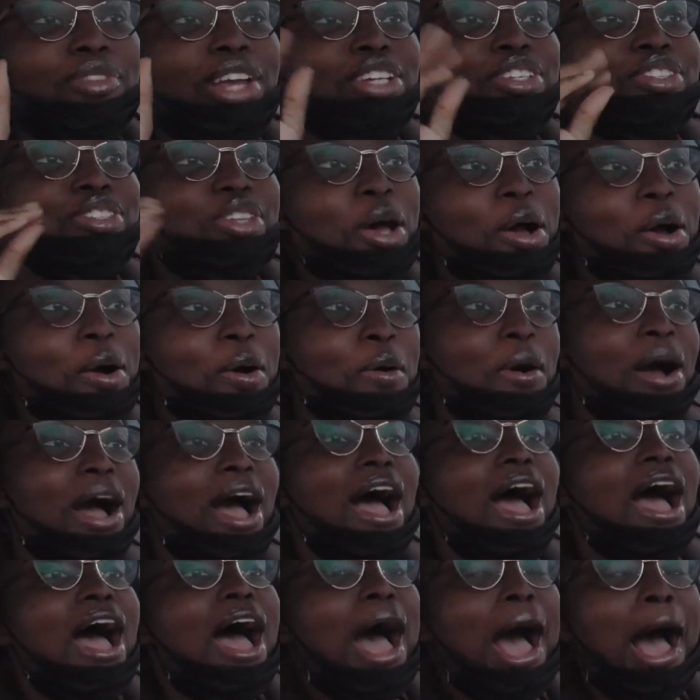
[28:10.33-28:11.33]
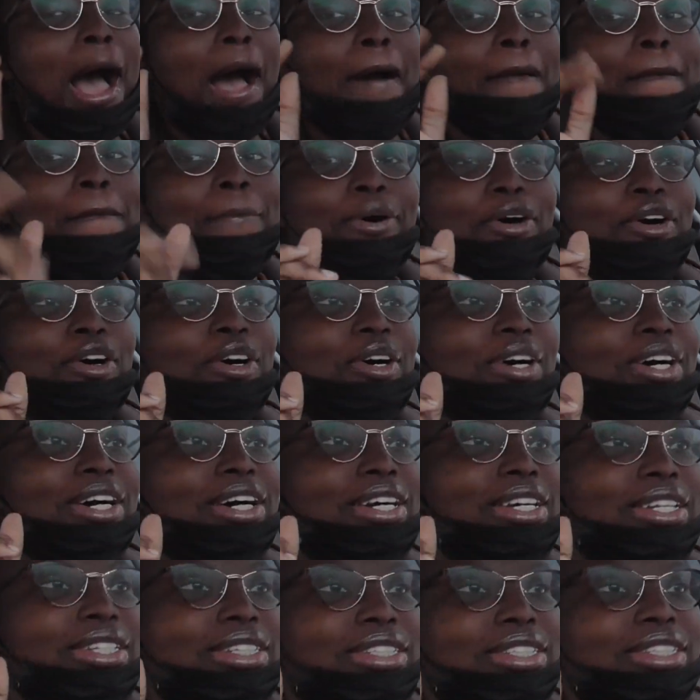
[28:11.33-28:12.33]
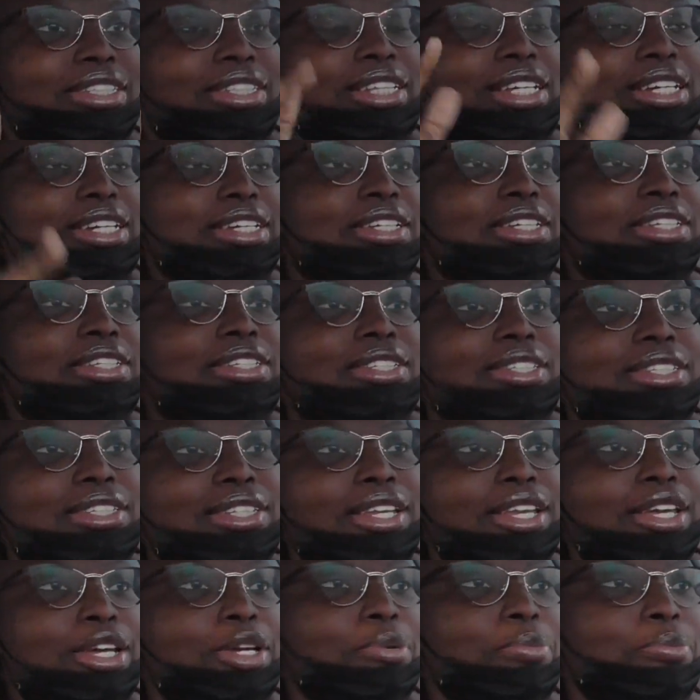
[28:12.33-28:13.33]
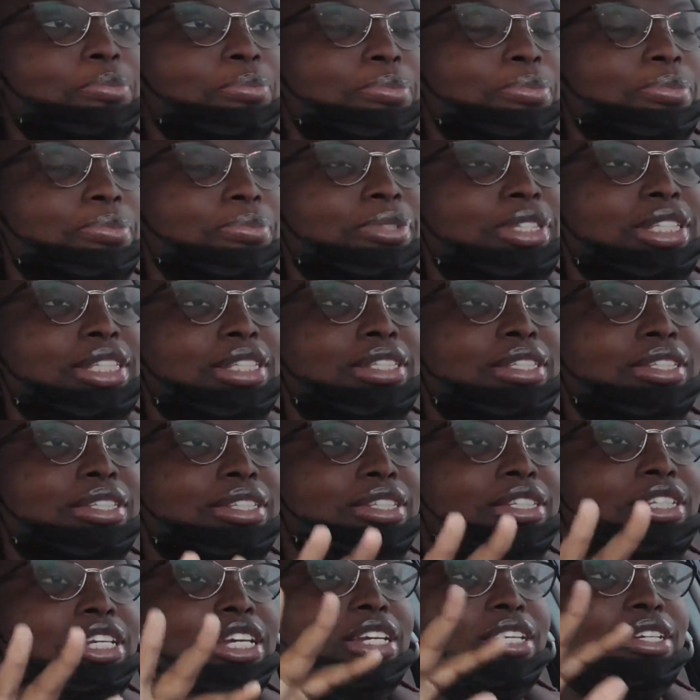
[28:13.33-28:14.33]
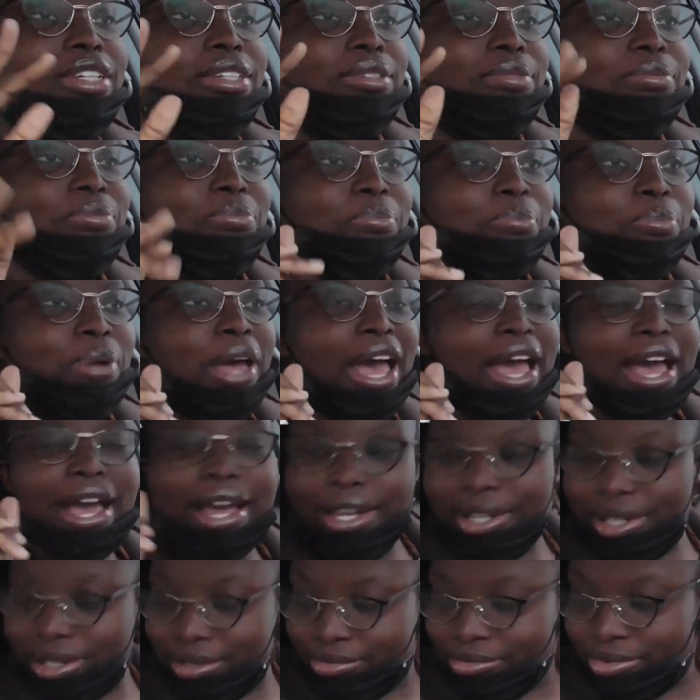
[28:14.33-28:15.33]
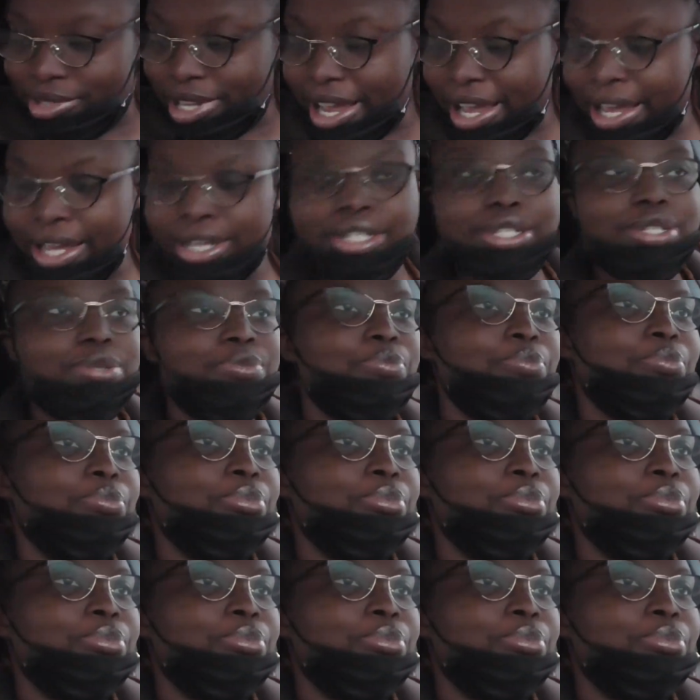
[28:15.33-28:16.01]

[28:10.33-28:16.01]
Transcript: So, I bought a stick slip, stick pad dash.